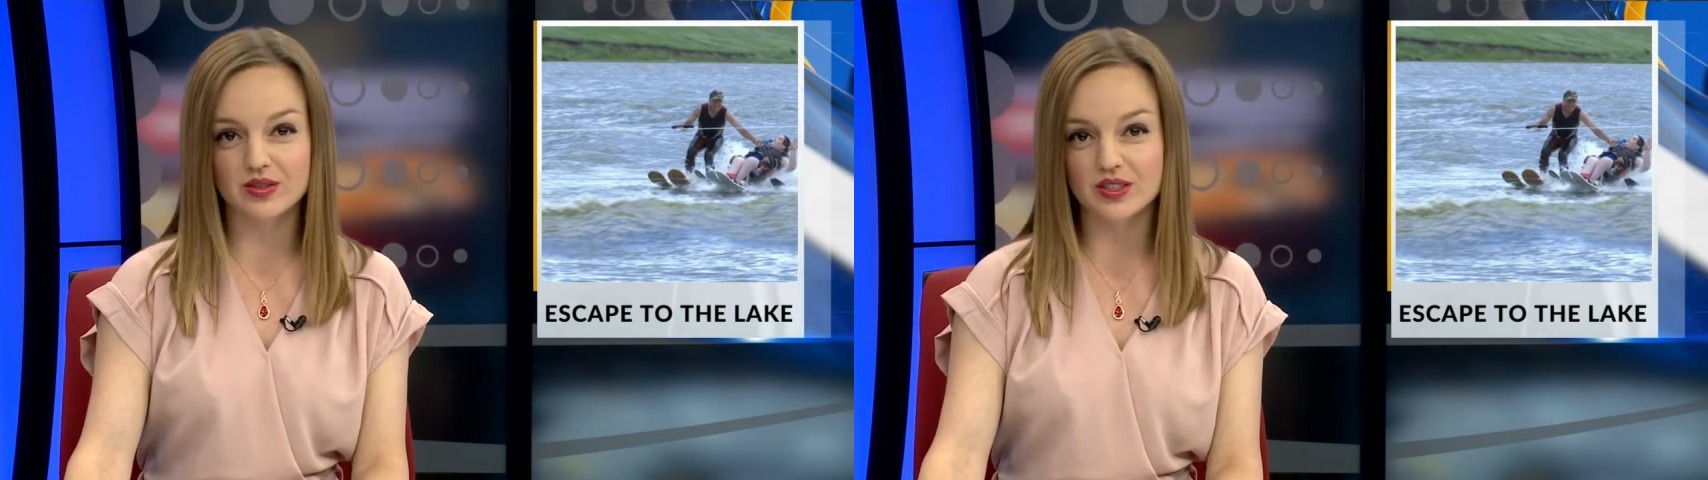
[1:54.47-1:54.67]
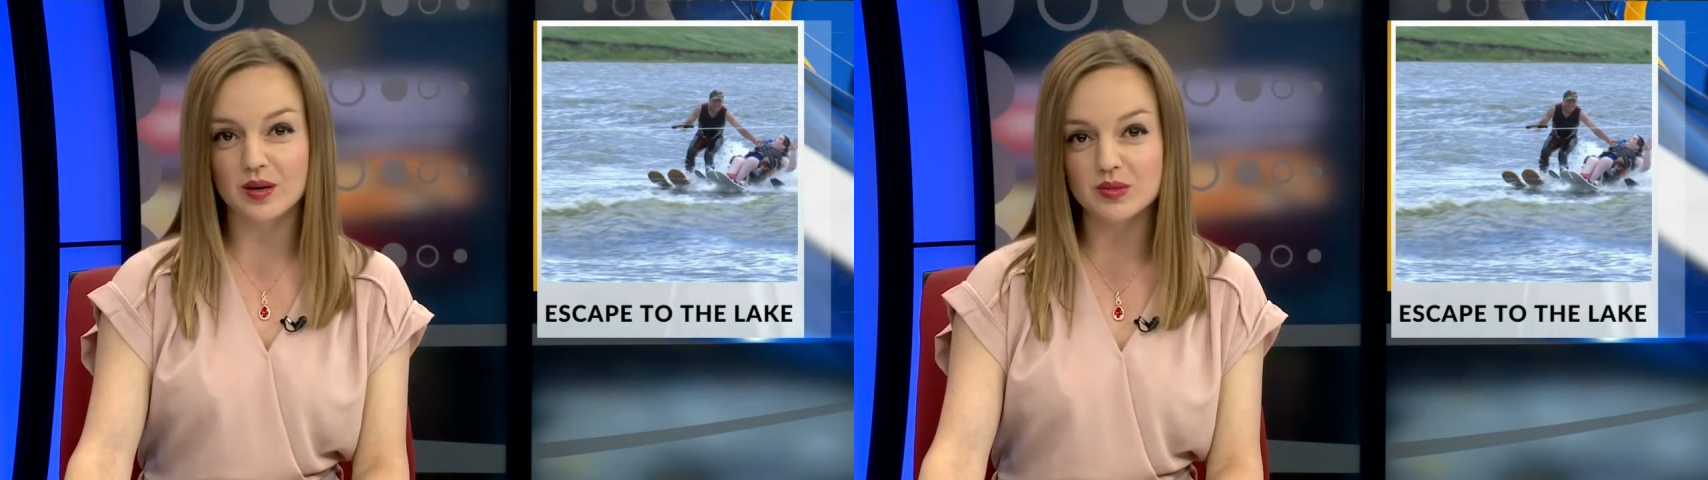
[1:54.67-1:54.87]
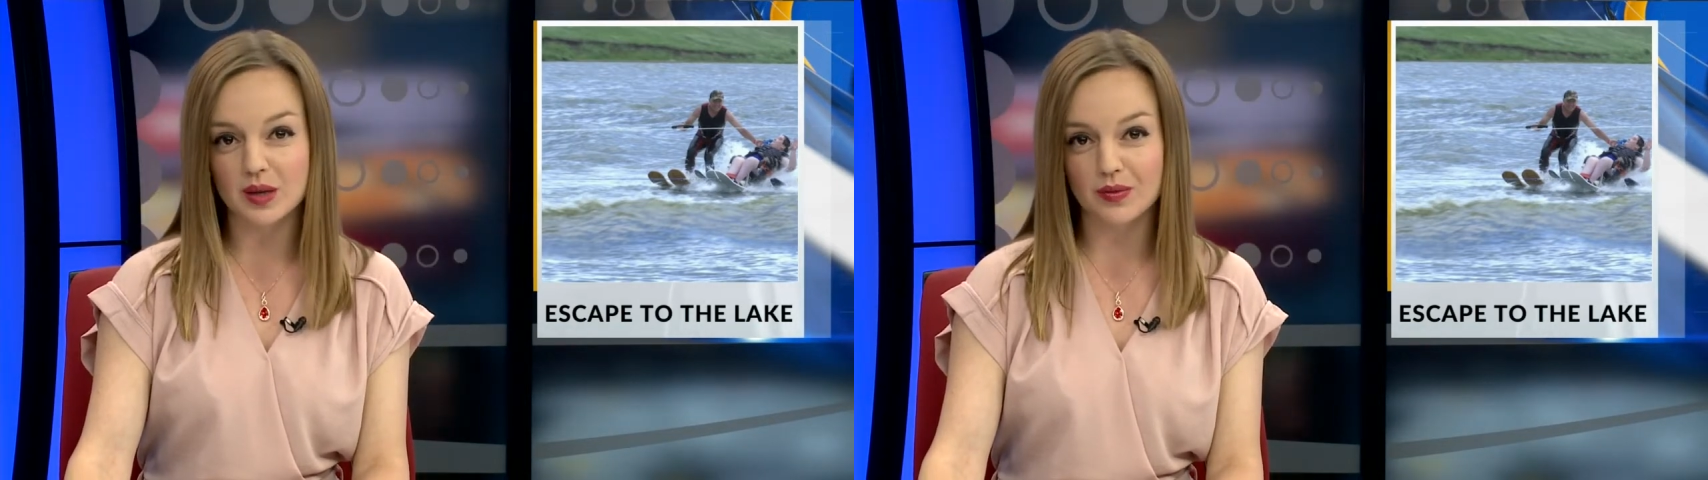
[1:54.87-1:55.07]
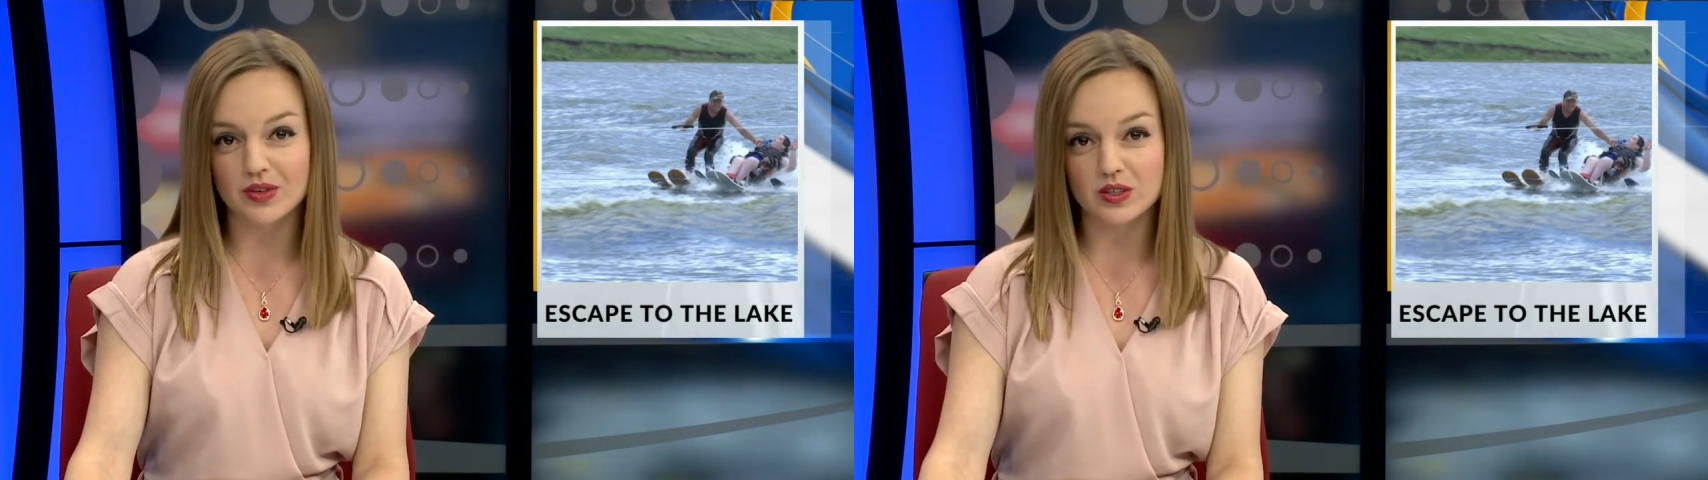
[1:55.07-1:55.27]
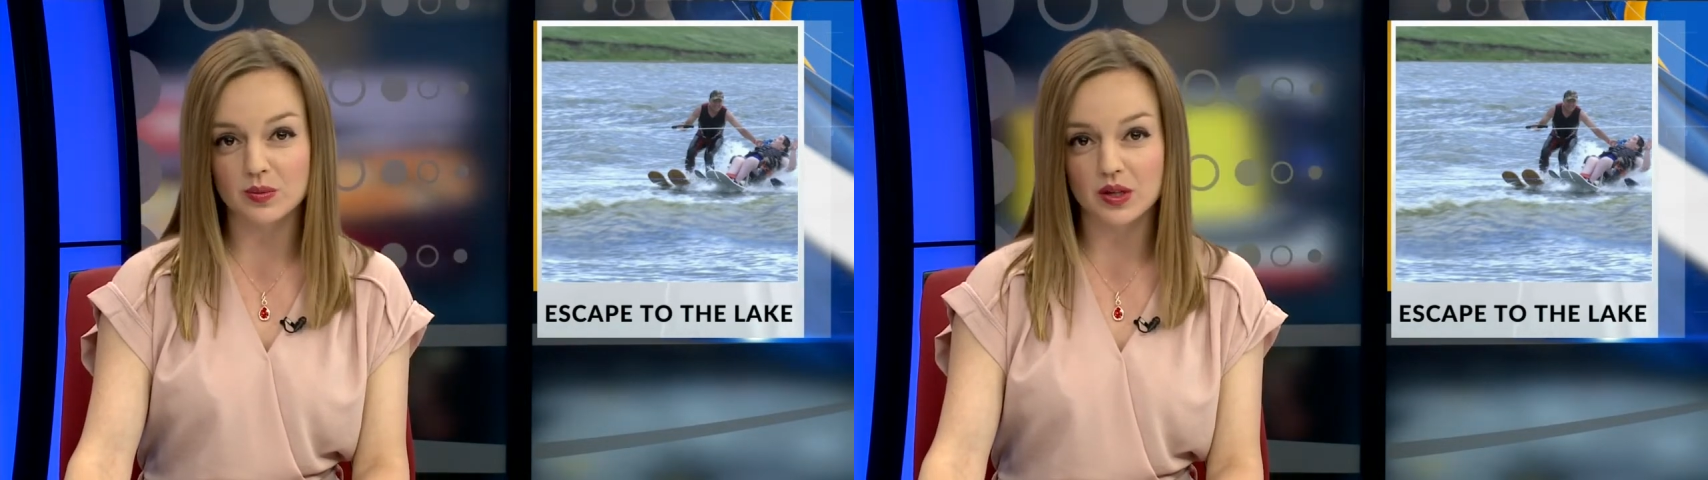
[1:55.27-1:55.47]
some type of
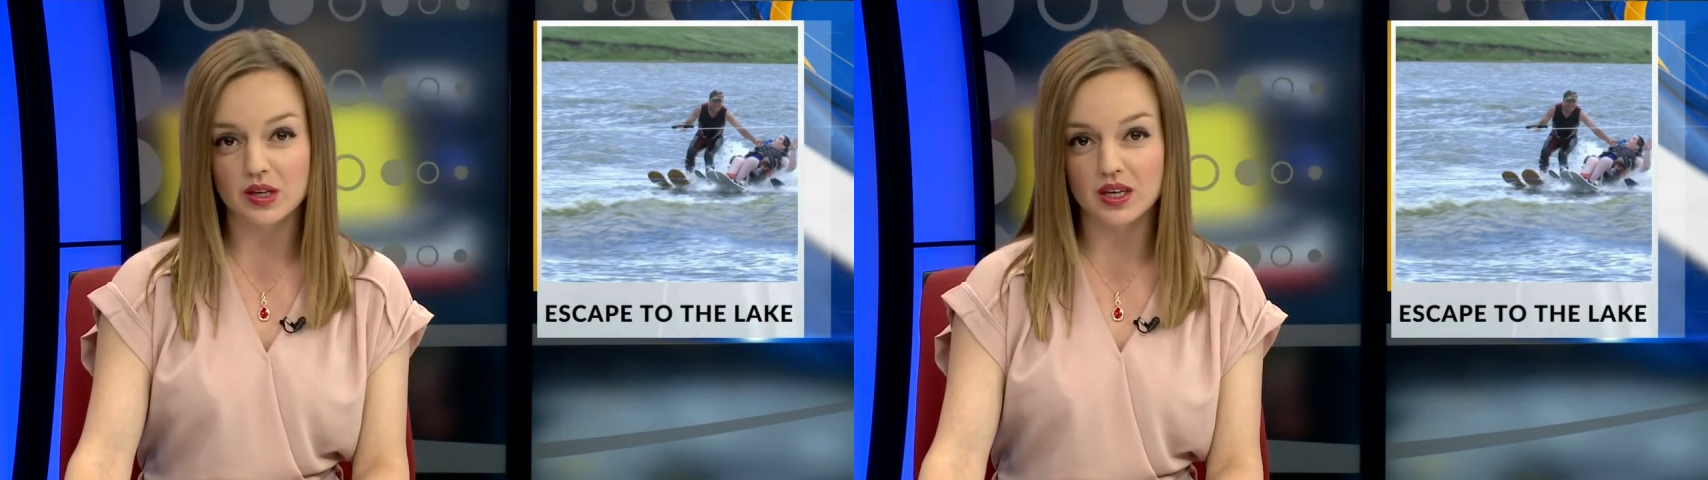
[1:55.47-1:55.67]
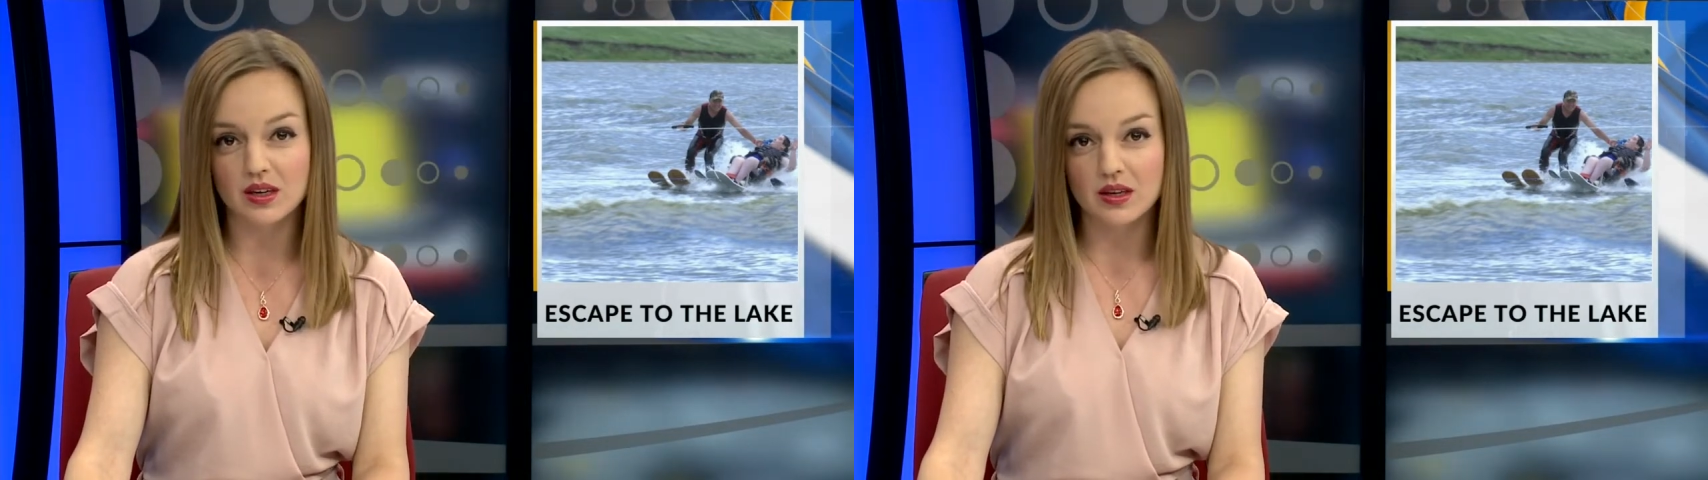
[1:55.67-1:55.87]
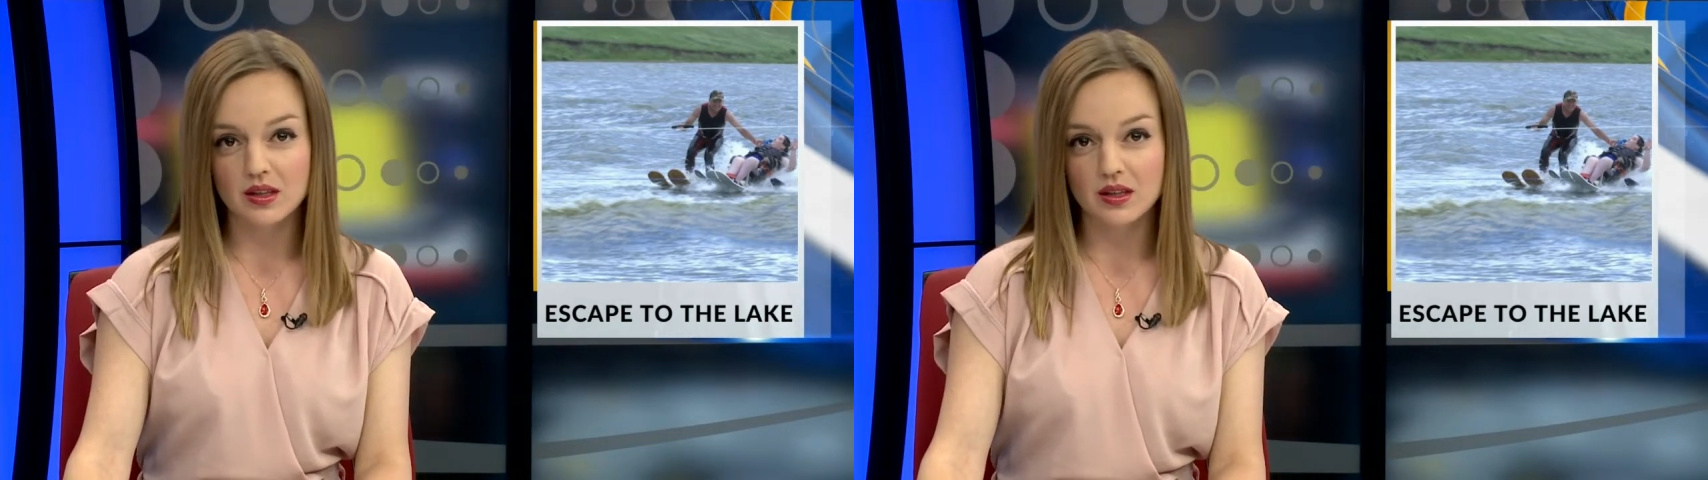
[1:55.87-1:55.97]
disability.